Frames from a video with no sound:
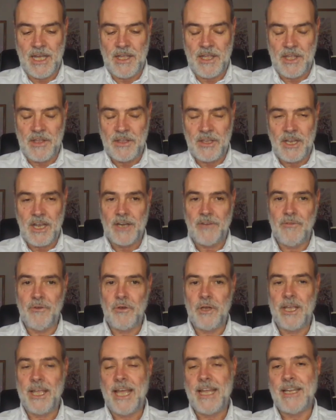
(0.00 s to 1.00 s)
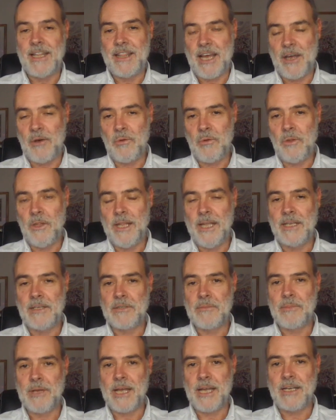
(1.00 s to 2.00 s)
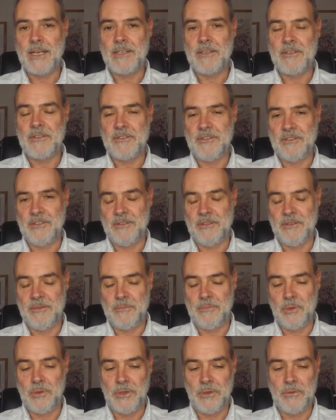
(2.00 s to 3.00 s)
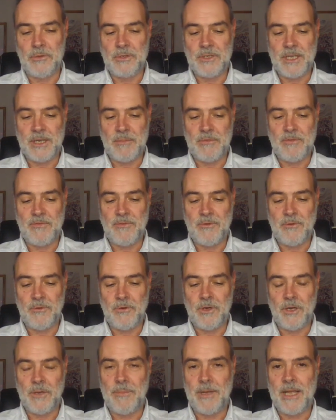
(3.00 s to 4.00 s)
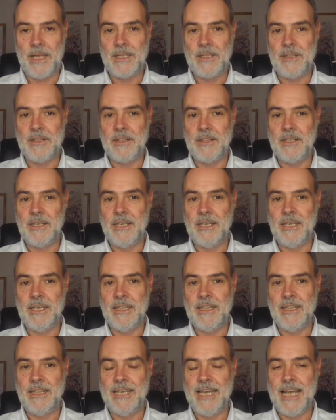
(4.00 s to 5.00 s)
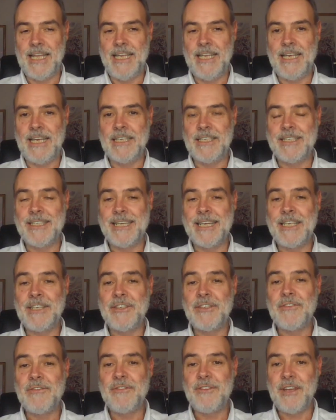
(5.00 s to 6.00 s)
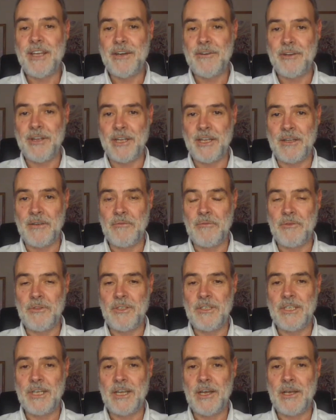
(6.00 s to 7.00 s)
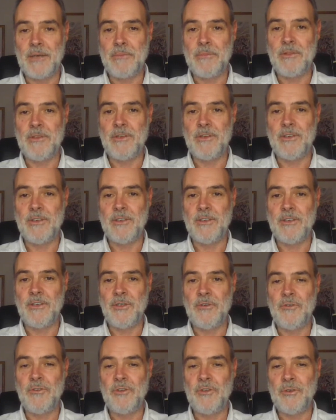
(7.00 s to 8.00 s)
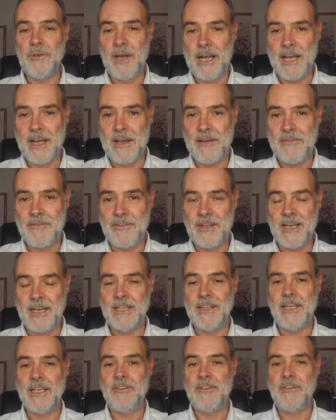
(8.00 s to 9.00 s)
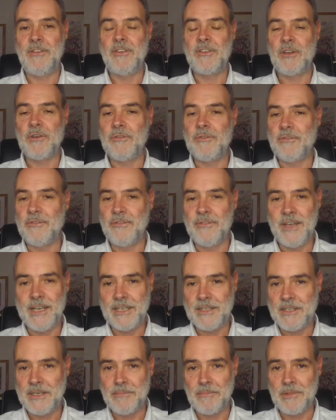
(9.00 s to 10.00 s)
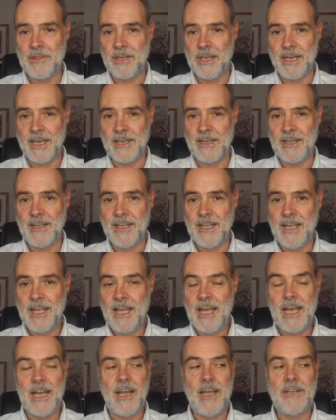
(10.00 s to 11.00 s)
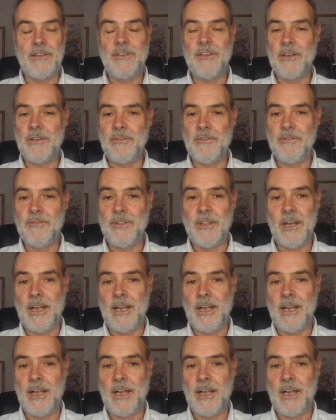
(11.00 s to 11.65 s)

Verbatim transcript: it kind of again that all links back to the point you were saying before about the the alienators interfering with the time that you do have and they do this whole victim thing and i don't for the